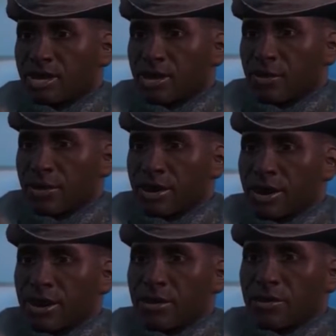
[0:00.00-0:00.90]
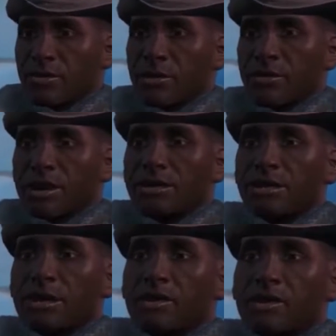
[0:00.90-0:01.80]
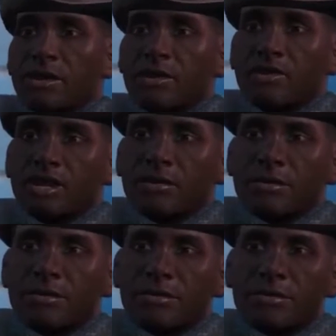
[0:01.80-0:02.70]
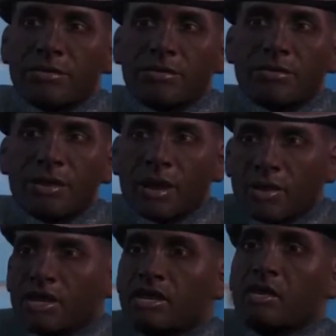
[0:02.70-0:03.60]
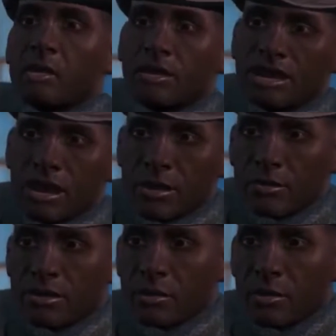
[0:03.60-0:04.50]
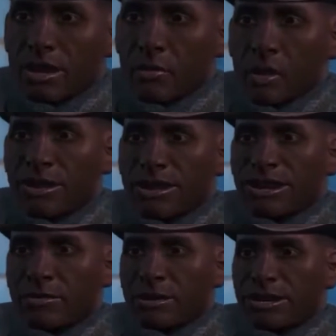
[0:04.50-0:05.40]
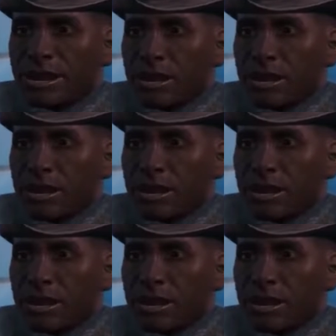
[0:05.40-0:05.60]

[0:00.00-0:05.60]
there's no one to argue with me when I say you're the new general. Now it's your job to make it more than an empty